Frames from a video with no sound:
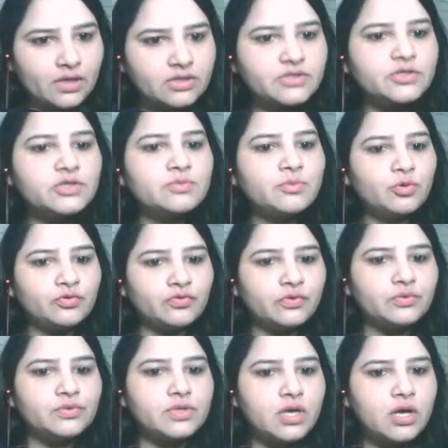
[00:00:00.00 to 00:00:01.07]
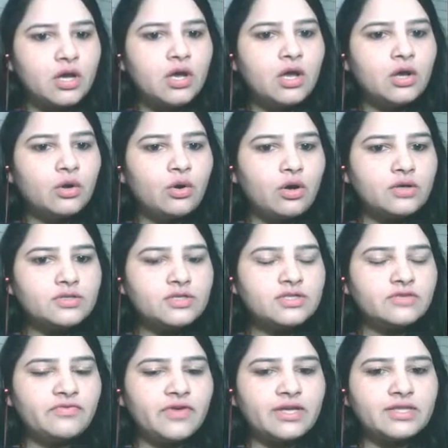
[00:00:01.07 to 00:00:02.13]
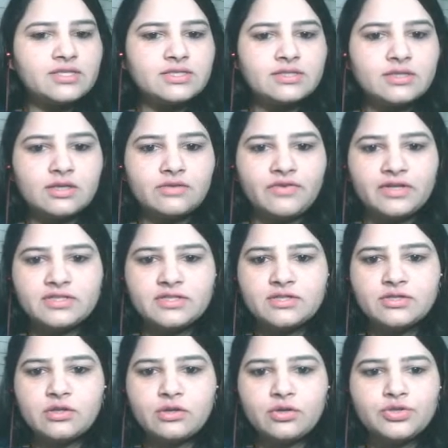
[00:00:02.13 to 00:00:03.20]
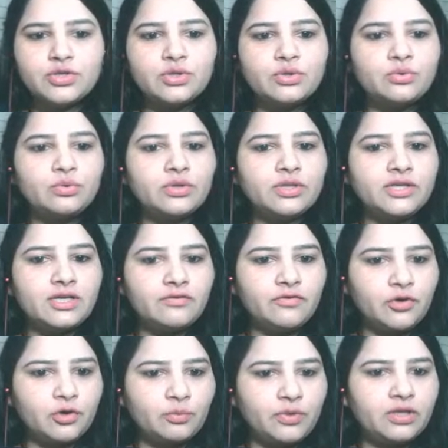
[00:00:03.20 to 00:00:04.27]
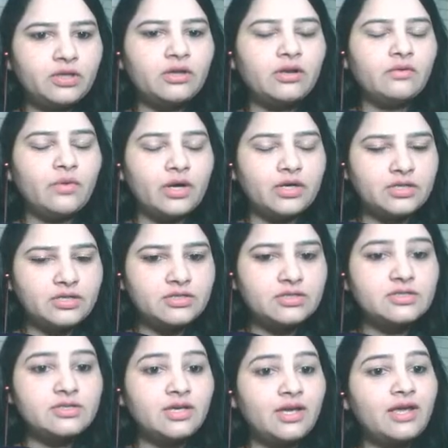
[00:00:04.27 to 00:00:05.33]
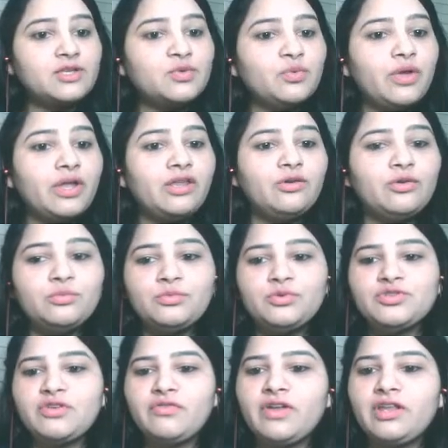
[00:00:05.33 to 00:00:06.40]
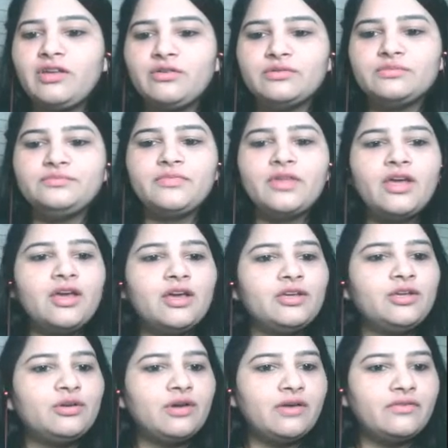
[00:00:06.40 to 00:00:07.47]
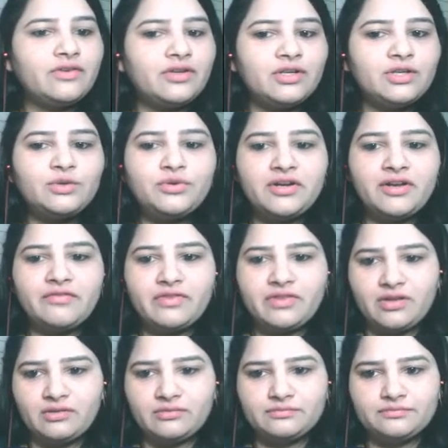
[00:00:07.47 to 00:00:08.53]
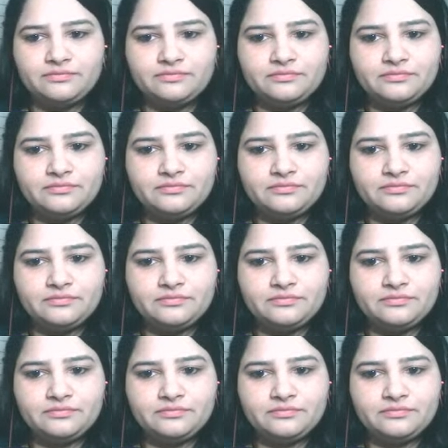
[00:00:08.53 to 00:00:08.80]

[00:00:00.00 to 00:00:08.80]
Discuss both views. Causes, effects and solution, only give your opinion. Advantages. Yes, very good, Pooja, very good. You have included everything.